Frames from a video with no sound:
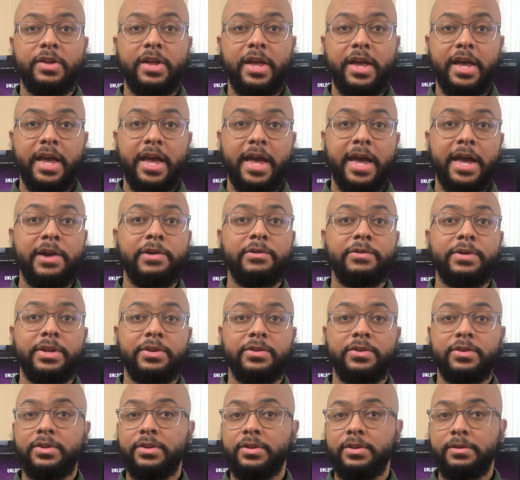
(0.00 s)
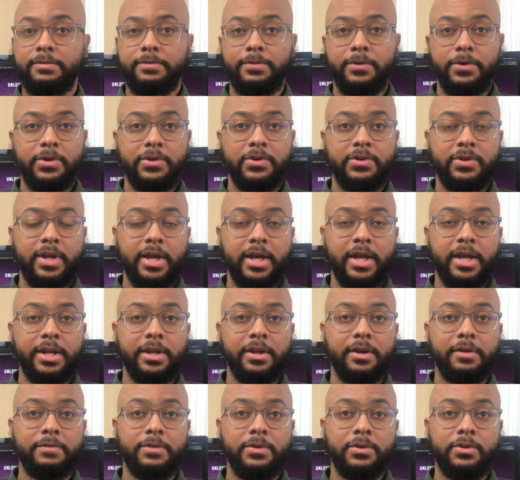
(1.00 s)
Aries, the first sign
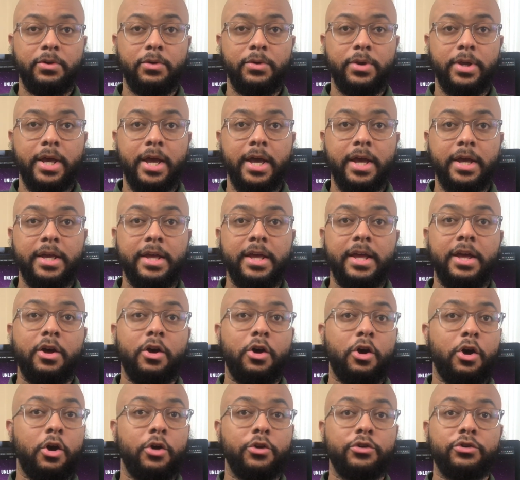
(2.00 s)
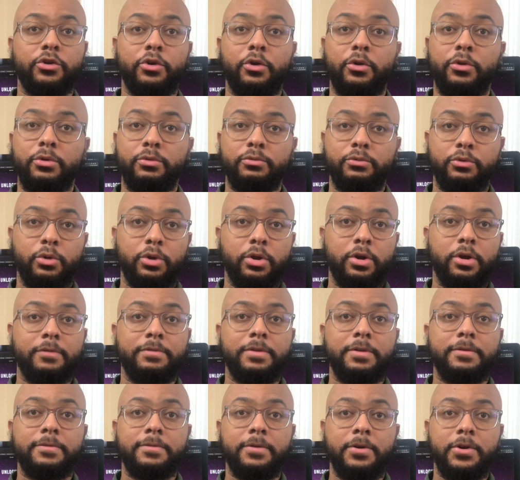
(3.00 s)
of the zodiac, also the ruler of
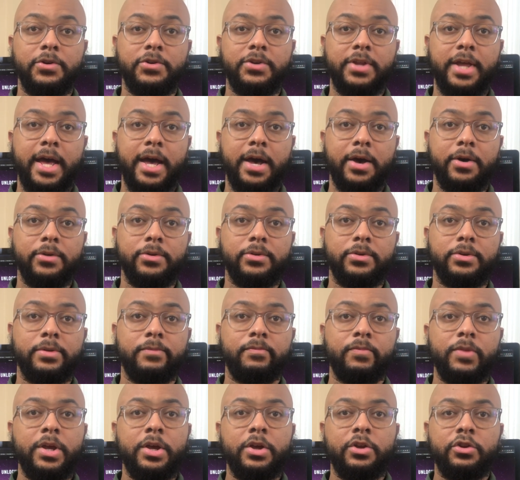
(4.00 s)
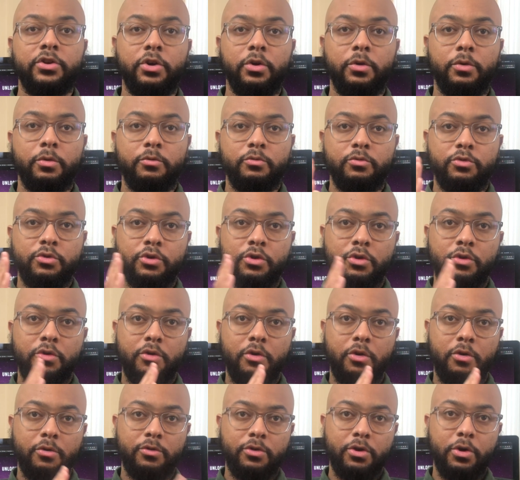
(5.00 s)
the first house. So
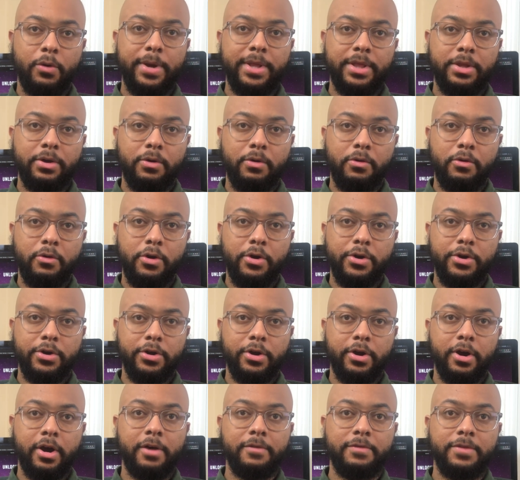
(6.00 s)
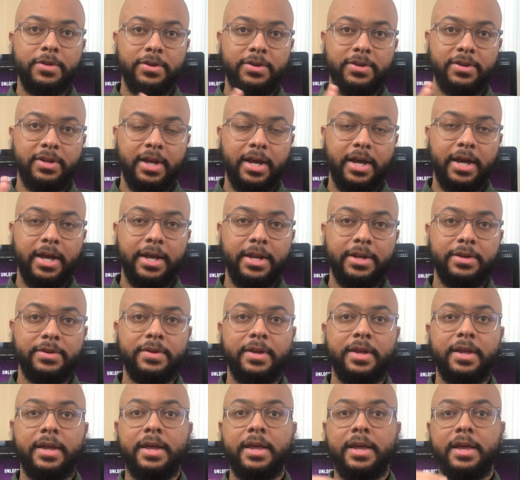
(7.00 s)
knowing the order of the signs
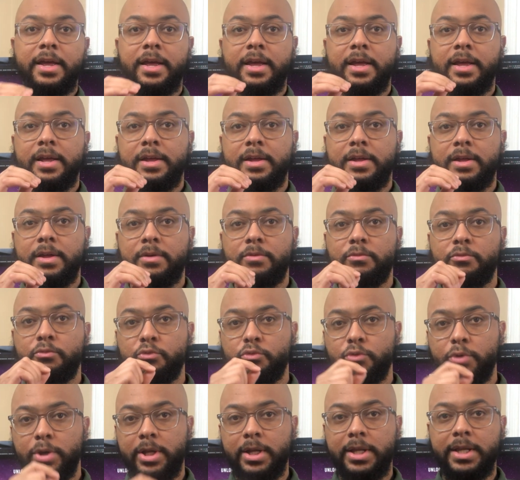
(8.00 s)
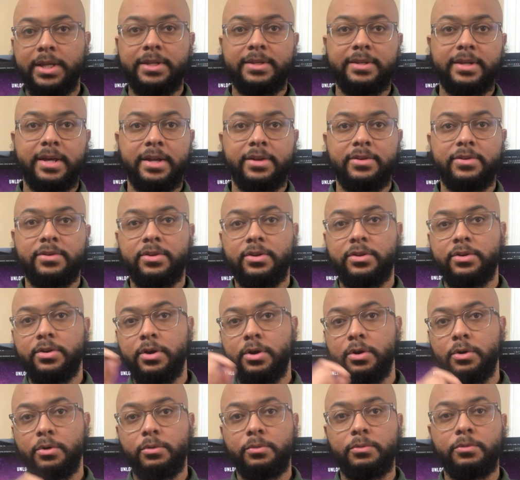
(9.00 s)
really sets the
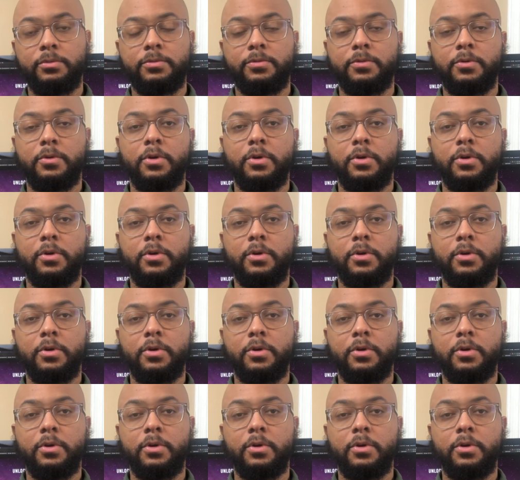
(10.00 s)
tone for